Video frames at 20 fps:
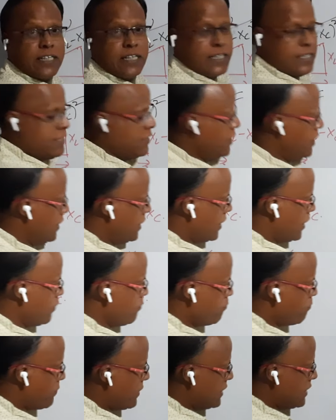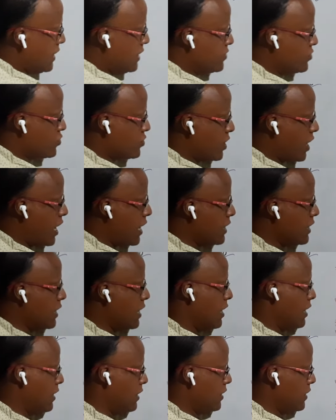the impedance
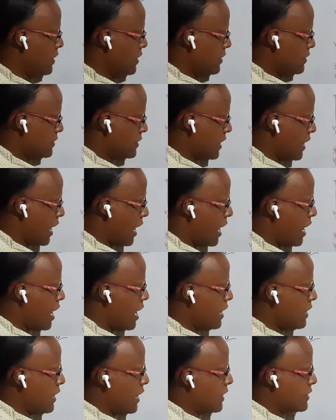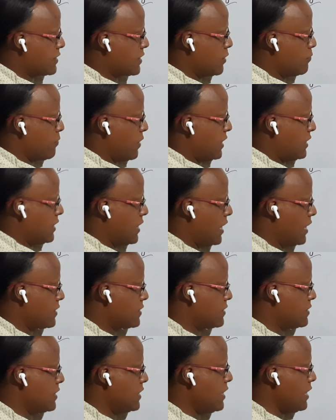triangle. Say r xl
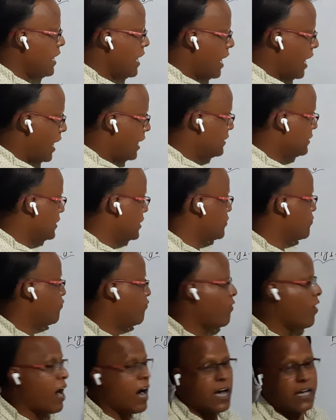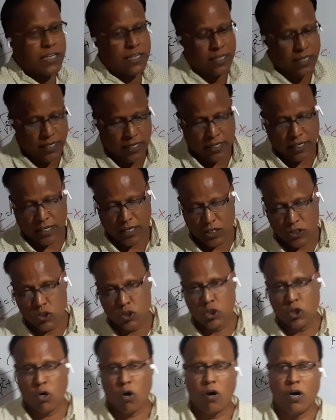minus xc, and this phi
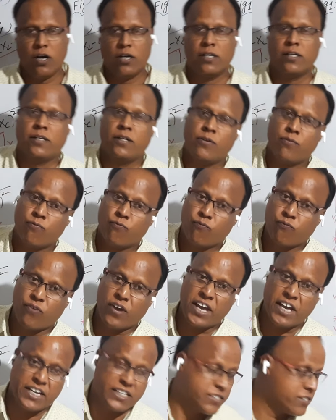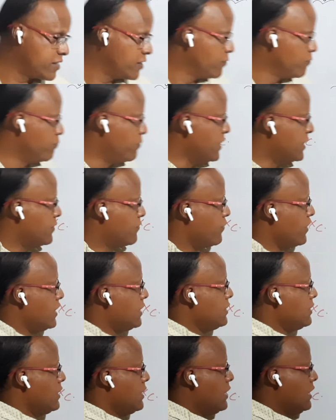is your phase
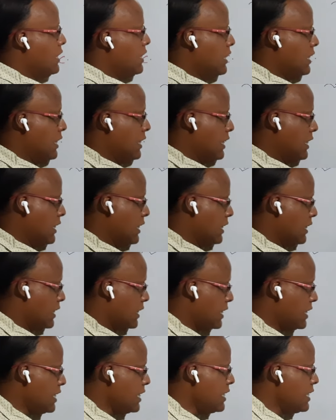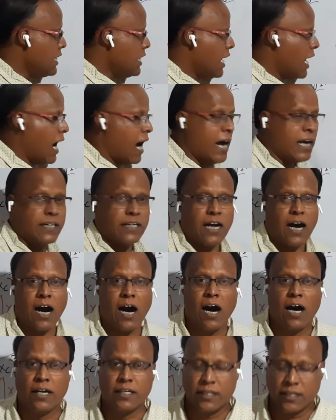between E and
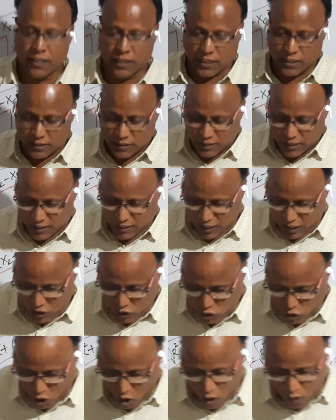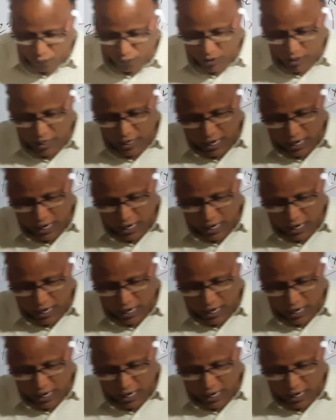I in the case of